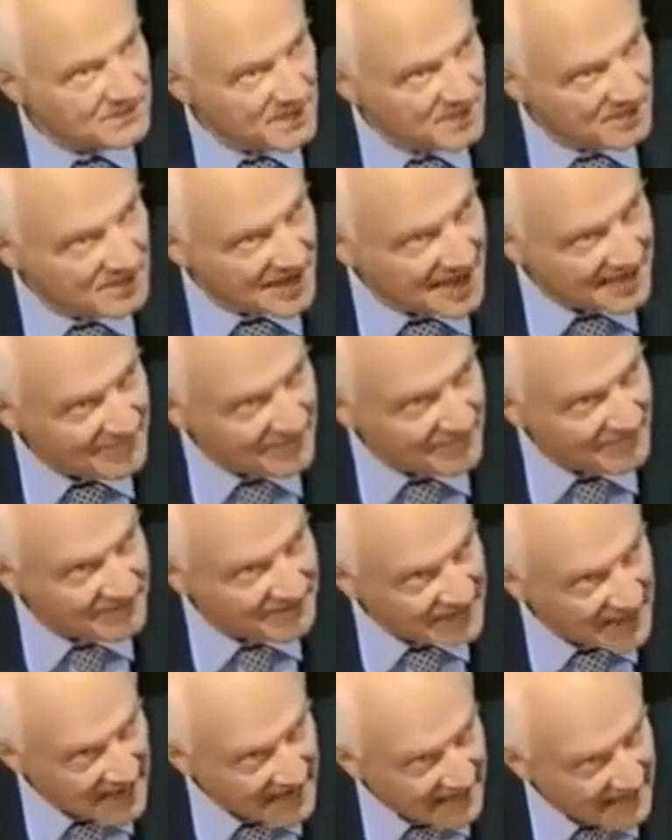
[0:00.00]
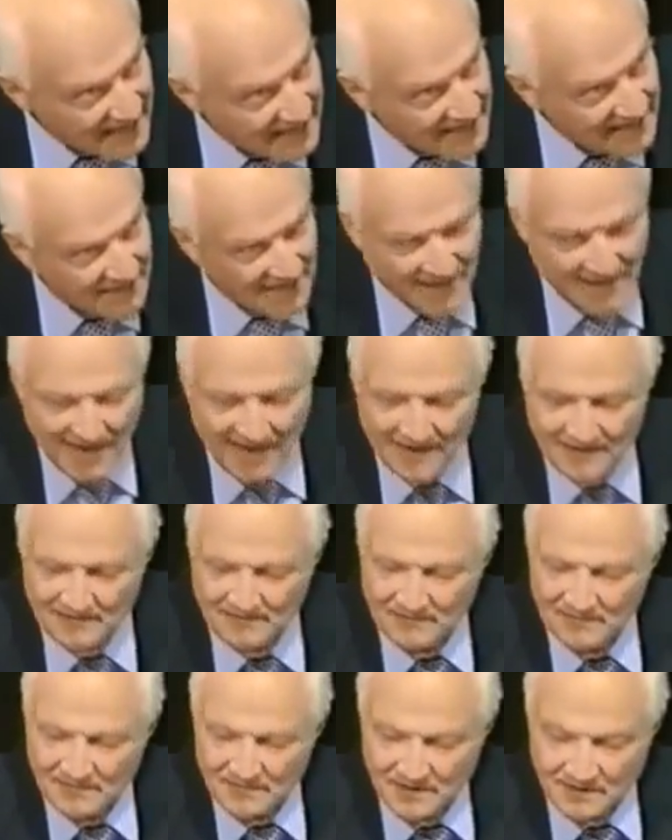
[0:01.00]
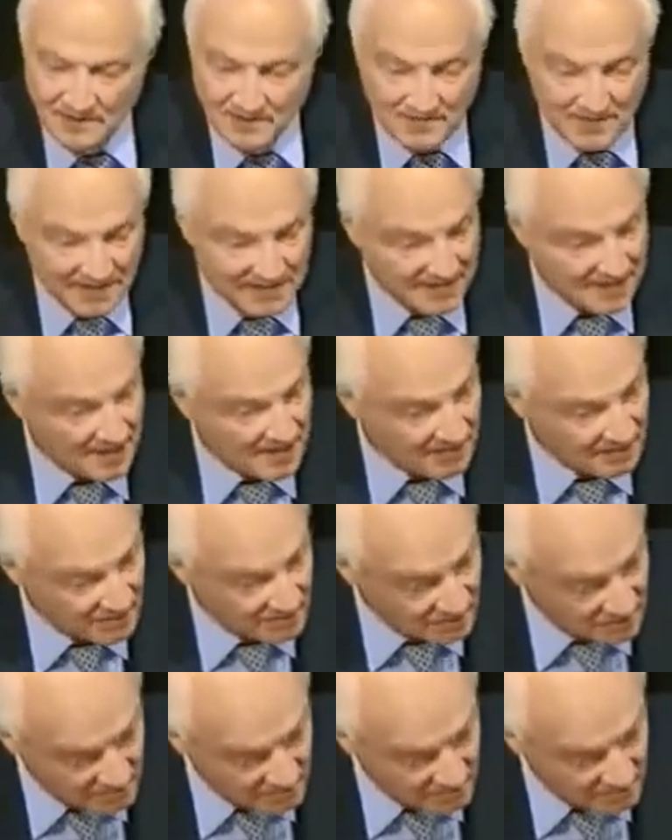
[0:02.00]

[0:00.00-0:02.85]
a program of attacking it in the media, in